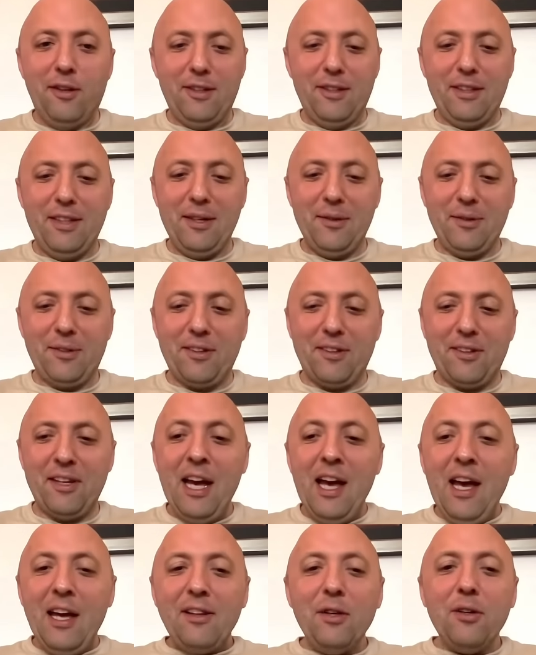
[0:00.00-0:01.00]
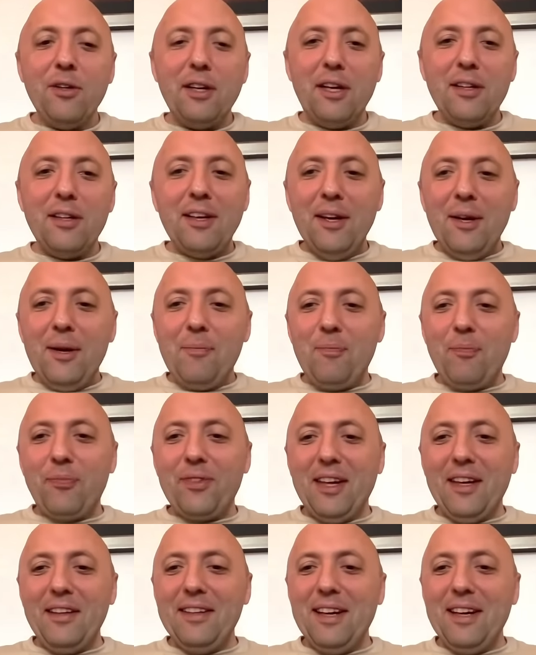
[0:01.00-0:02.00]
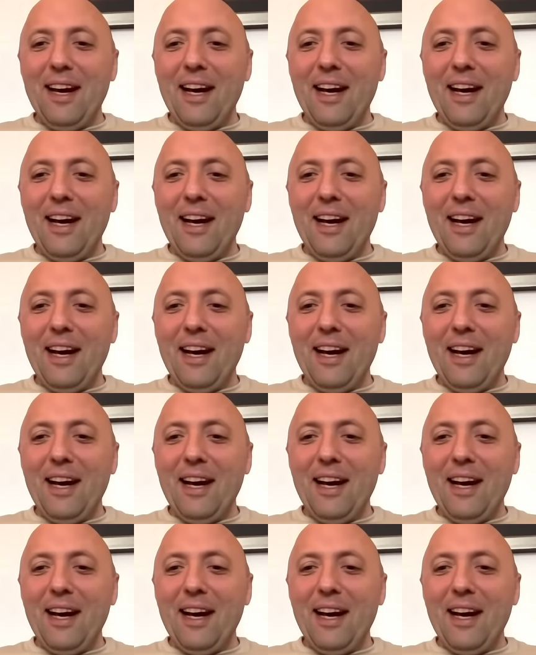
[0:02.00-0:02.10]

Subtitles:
Is he nailed on? Is that the phrase you used?